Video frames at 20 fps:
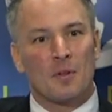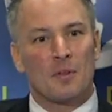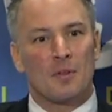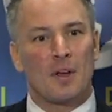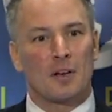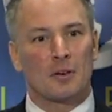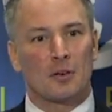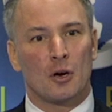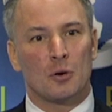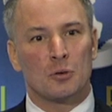
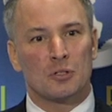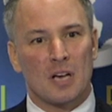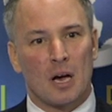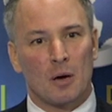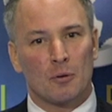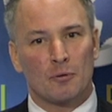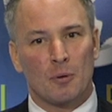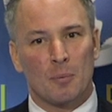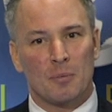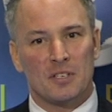that goes
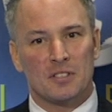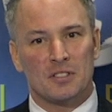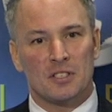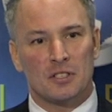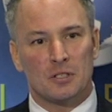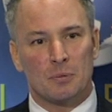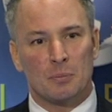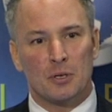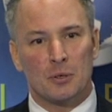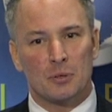out from this
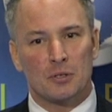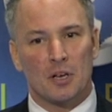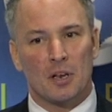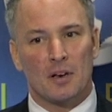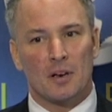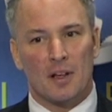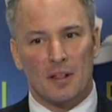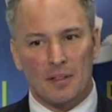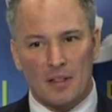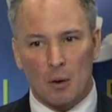
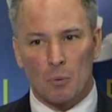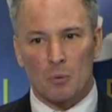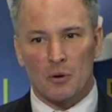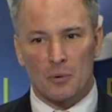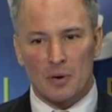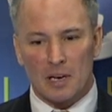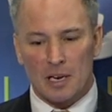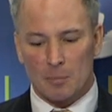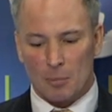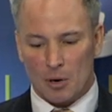distribution that we
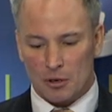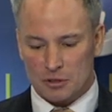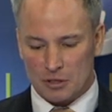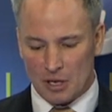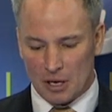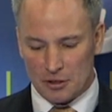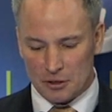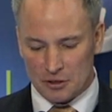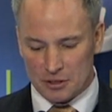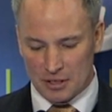really must
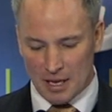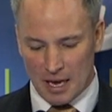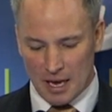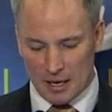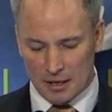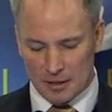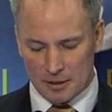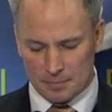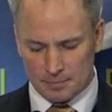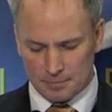
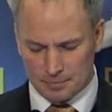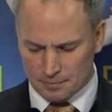understand.